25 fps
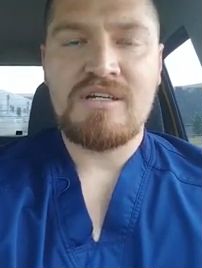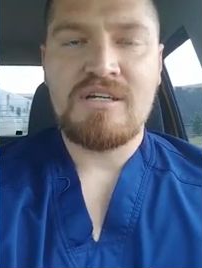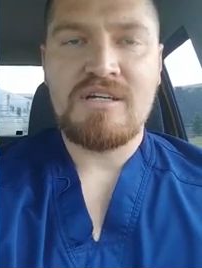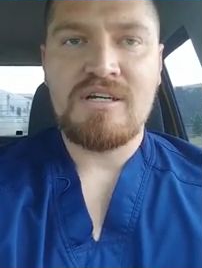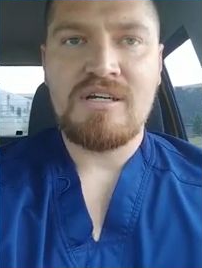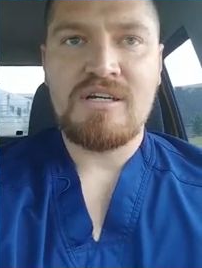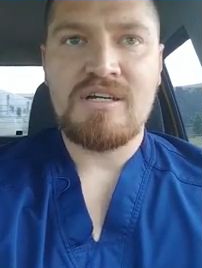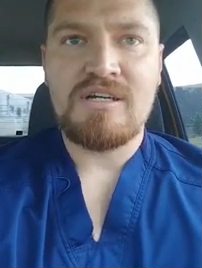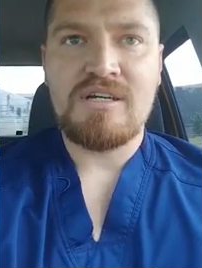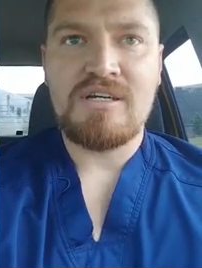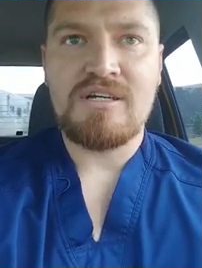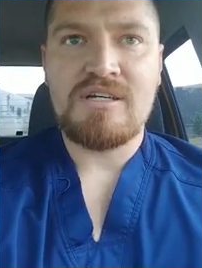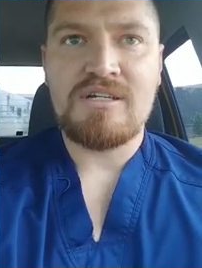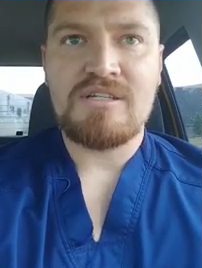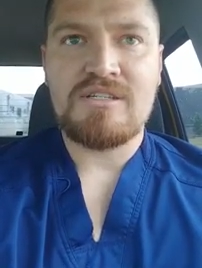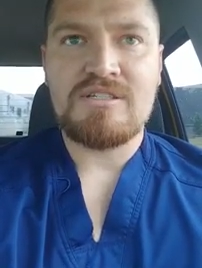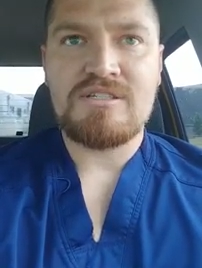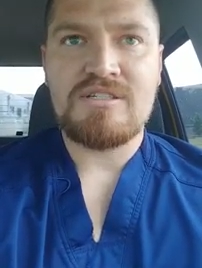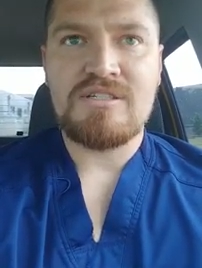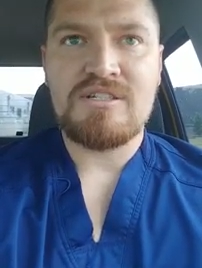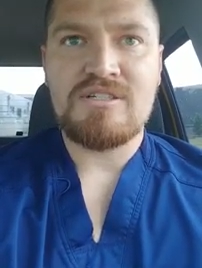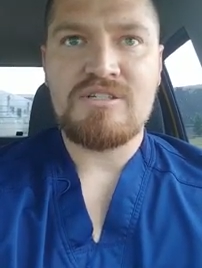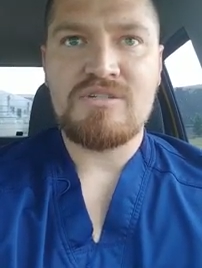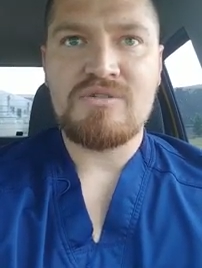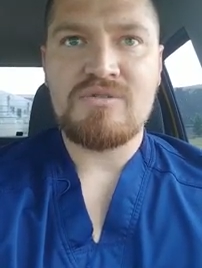the
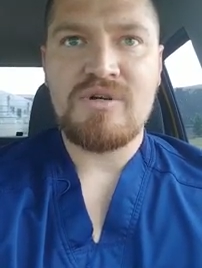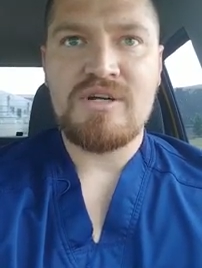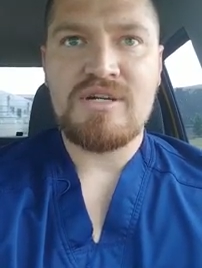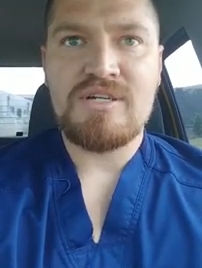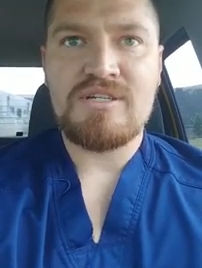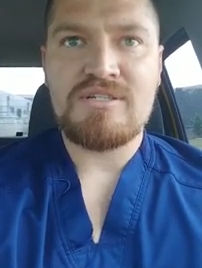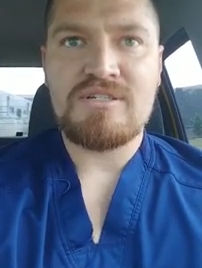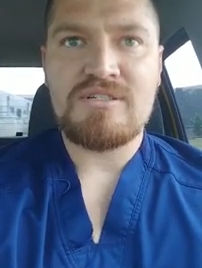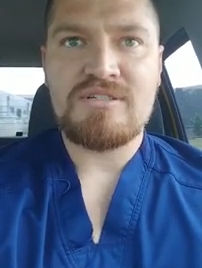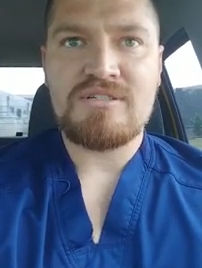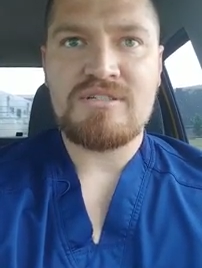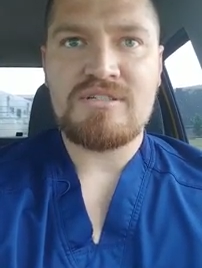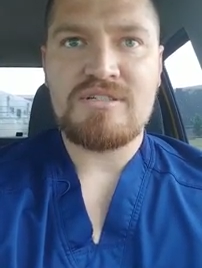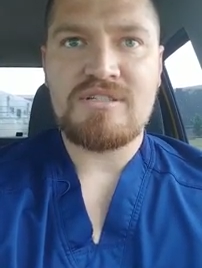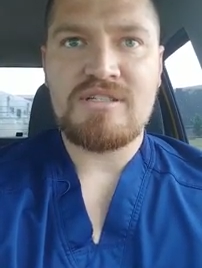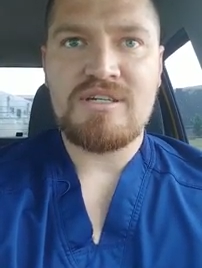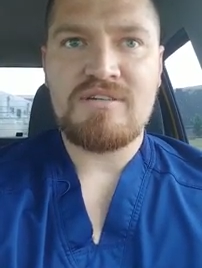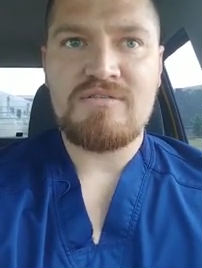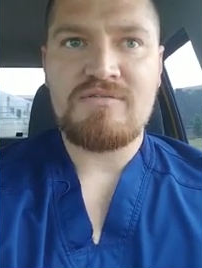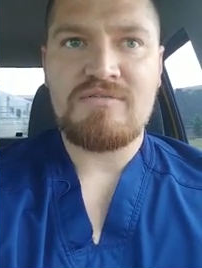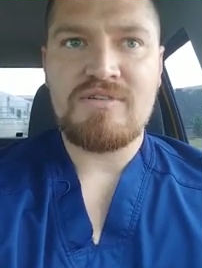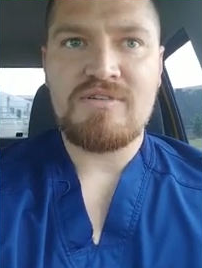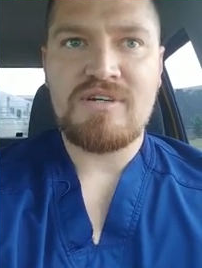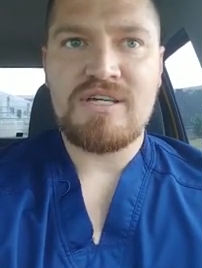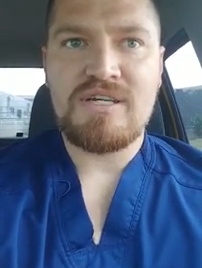situations that they
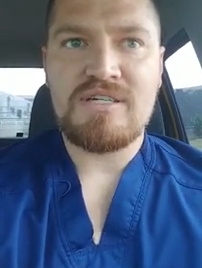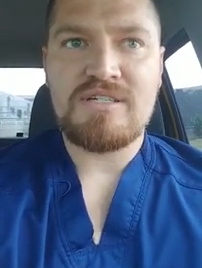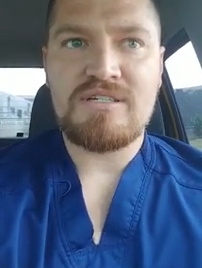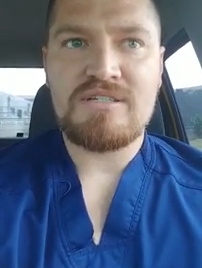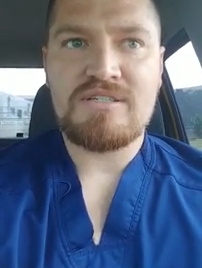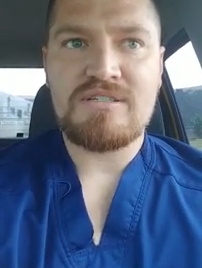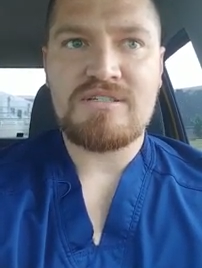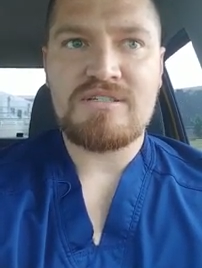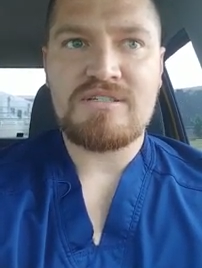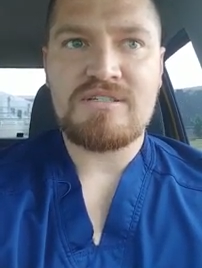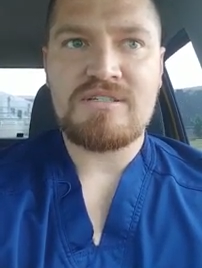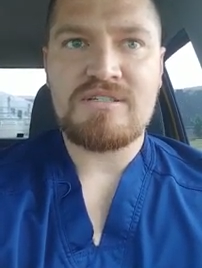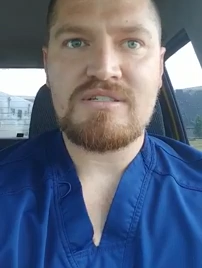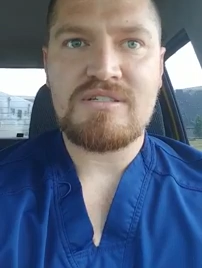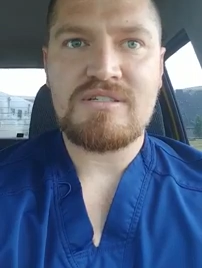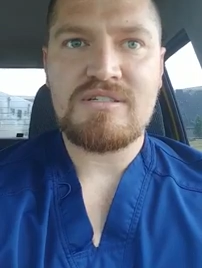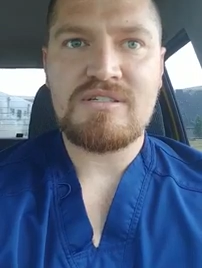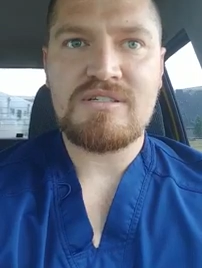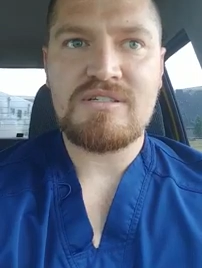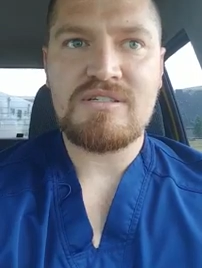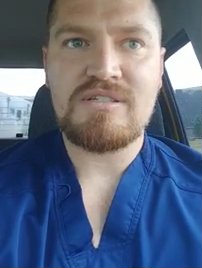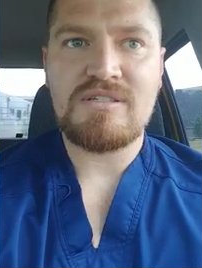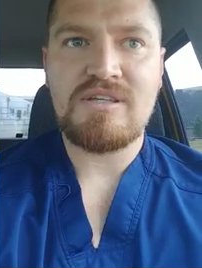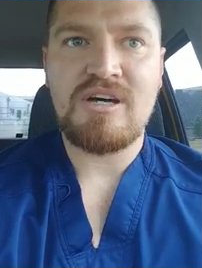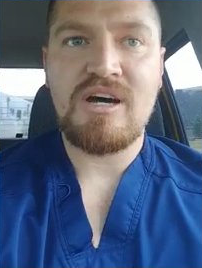face,
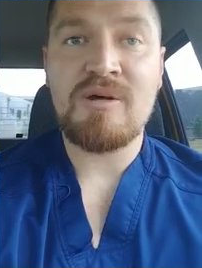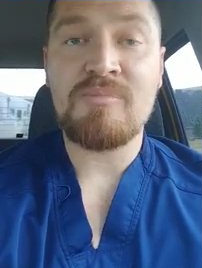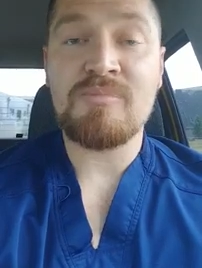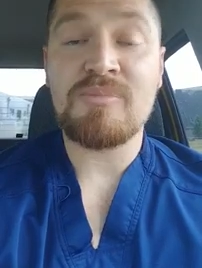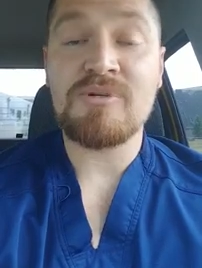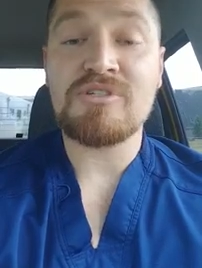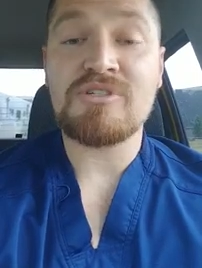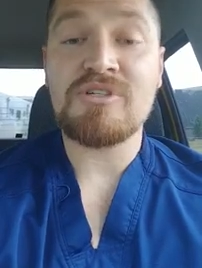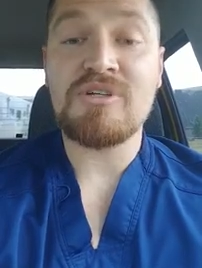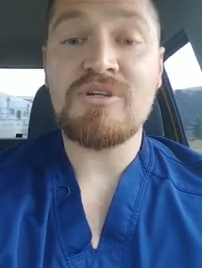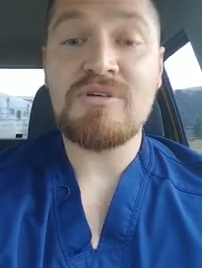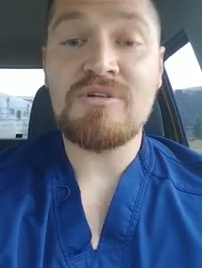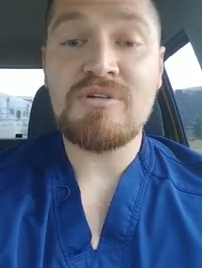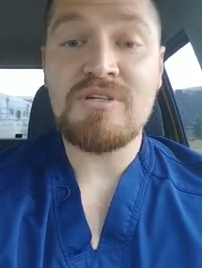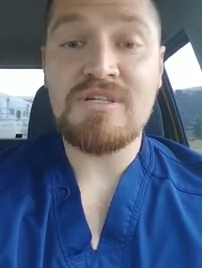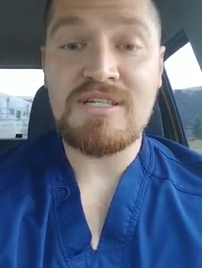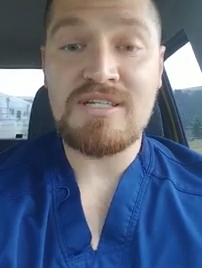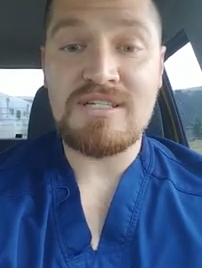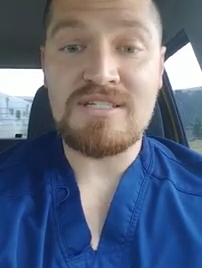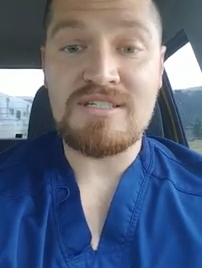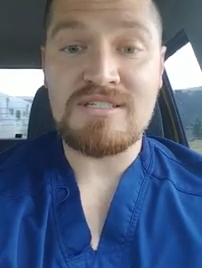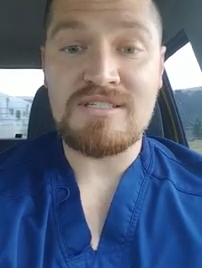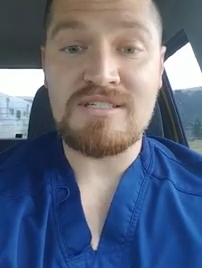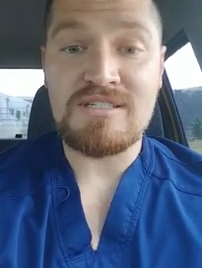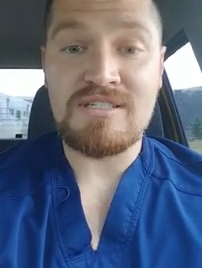the
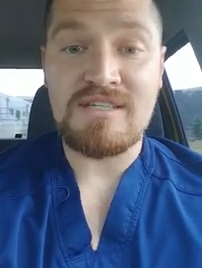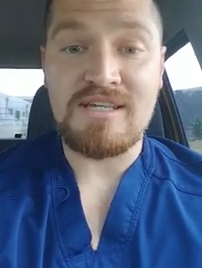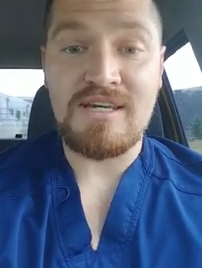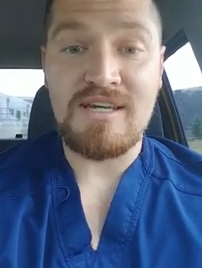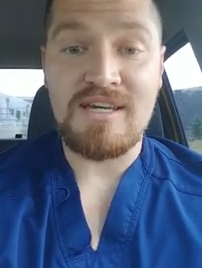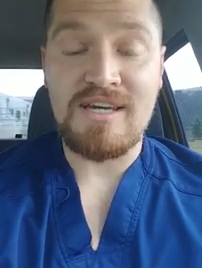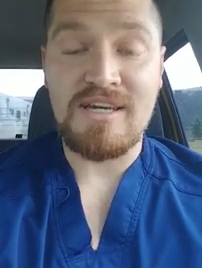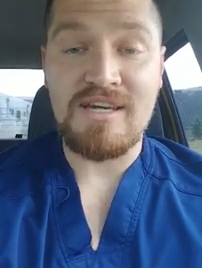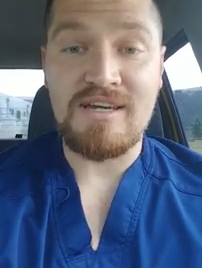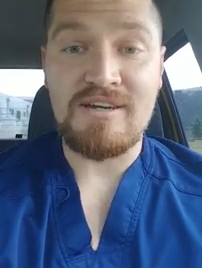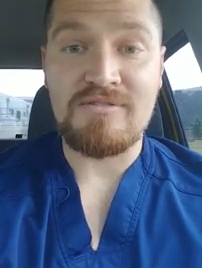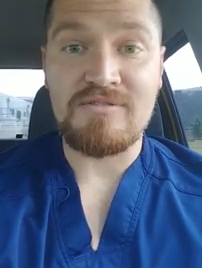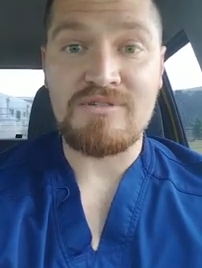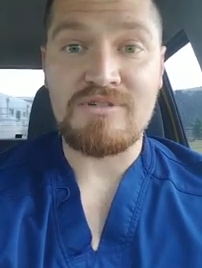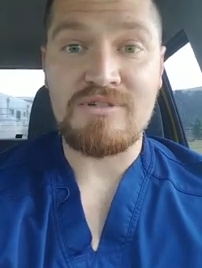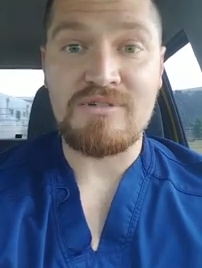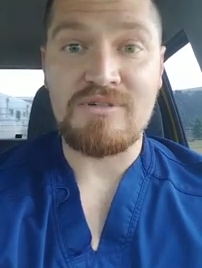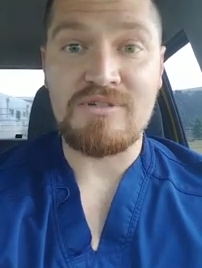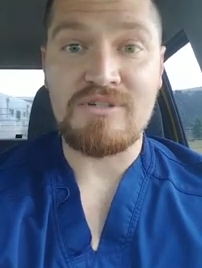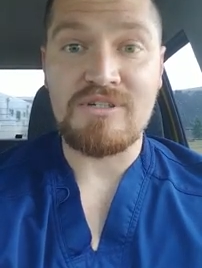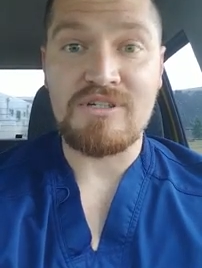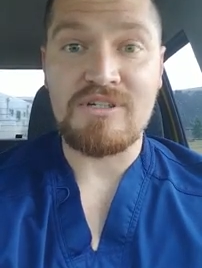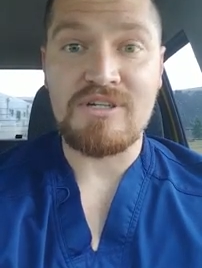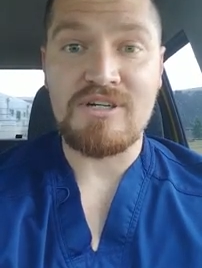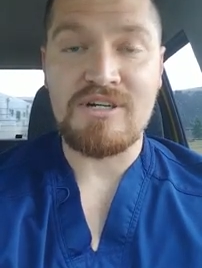opportunities that they have to
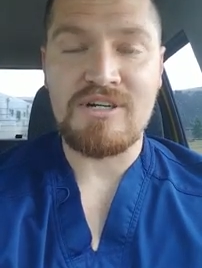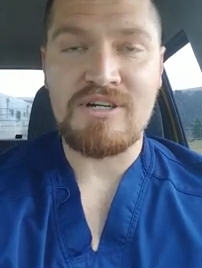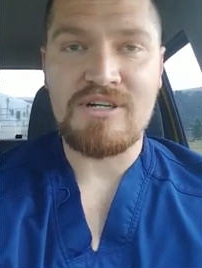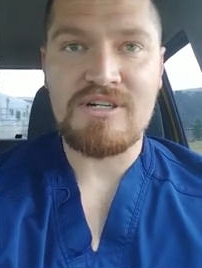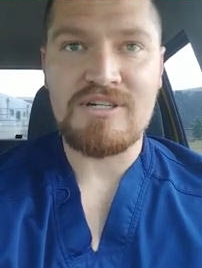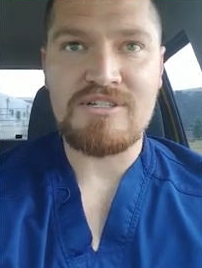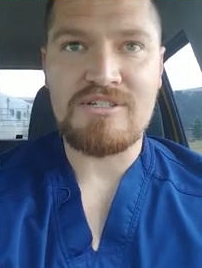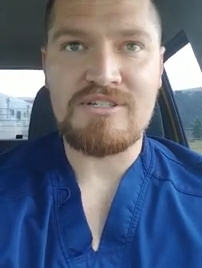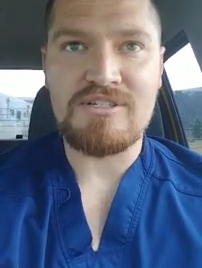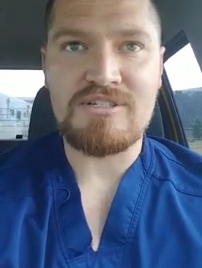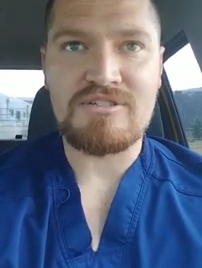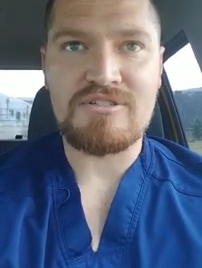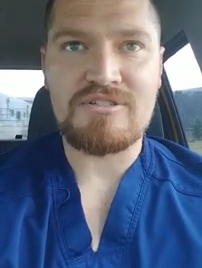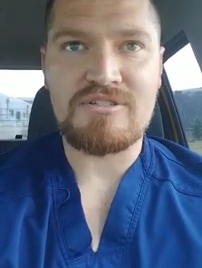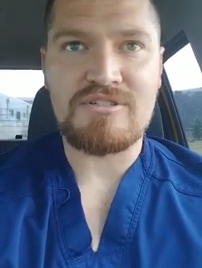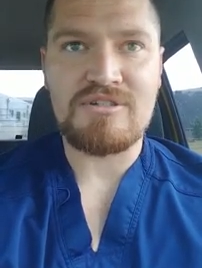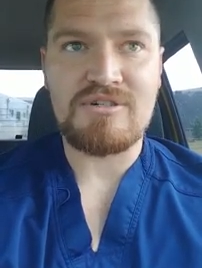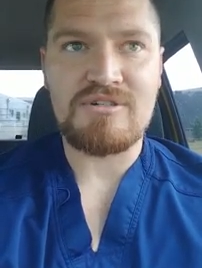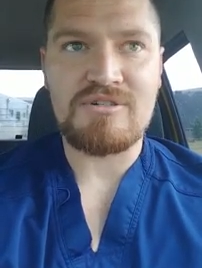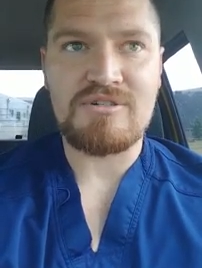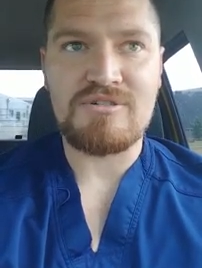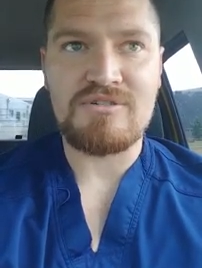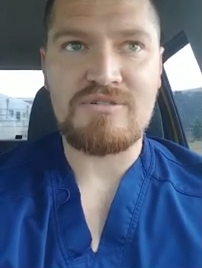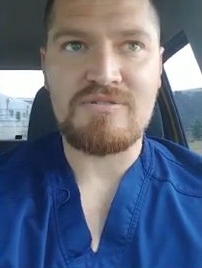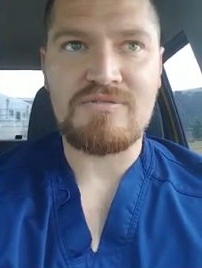encourage is
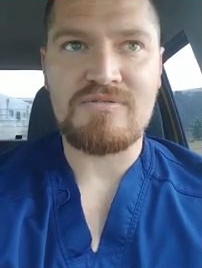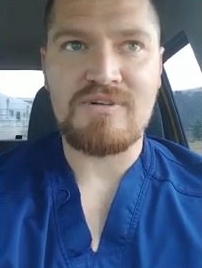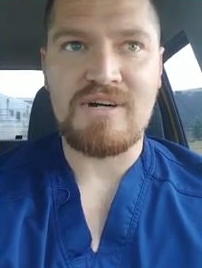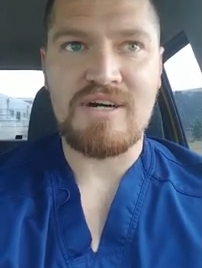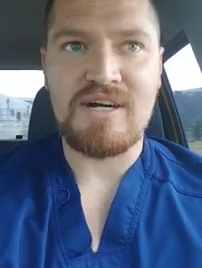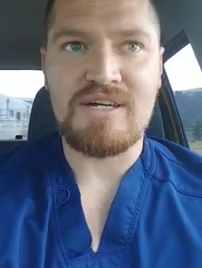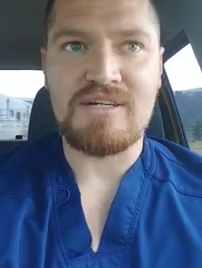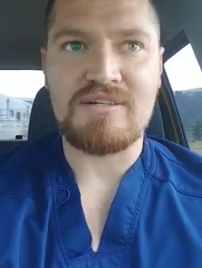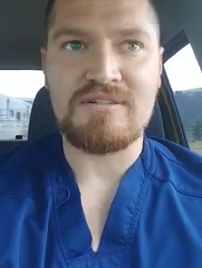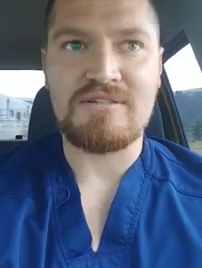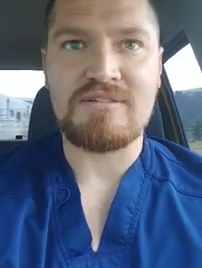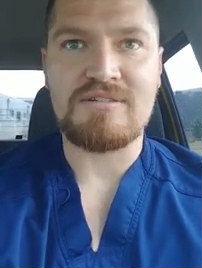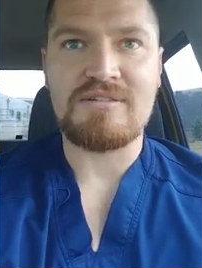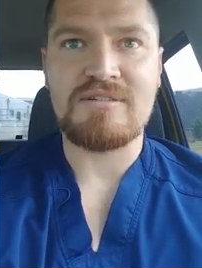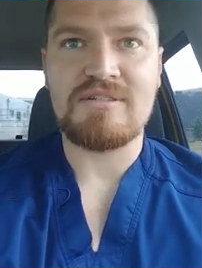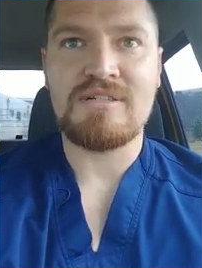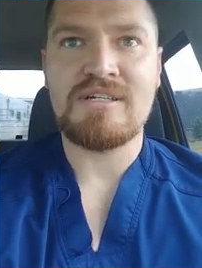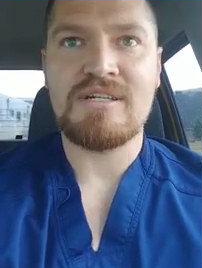so vital.